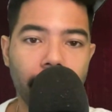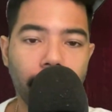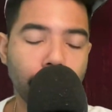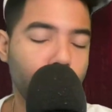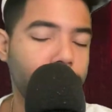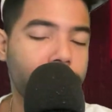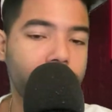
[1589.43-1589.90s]

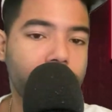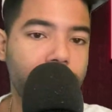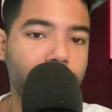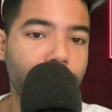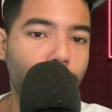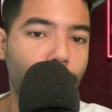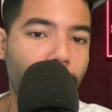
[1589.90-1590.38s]

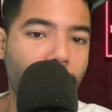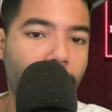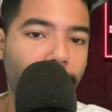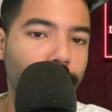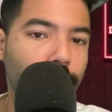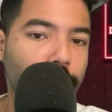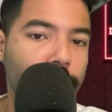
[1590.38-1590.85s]
264
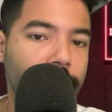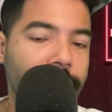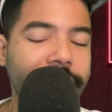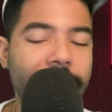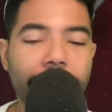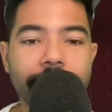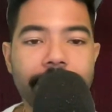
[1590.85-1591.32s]
average,
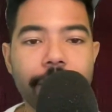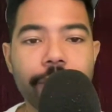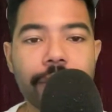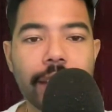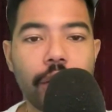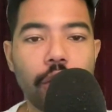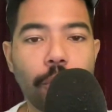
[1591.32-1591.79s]

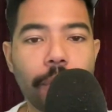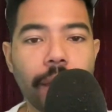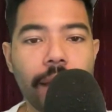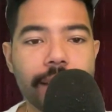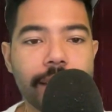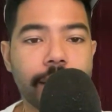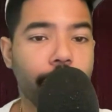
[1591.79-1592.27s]
717
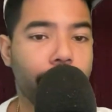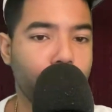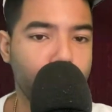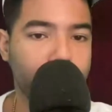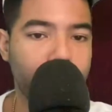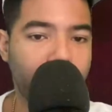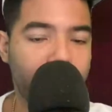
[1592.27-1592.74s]
OPS in the
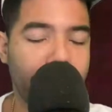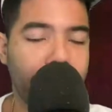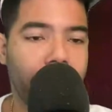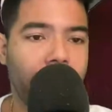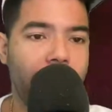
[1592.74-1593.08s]
first half.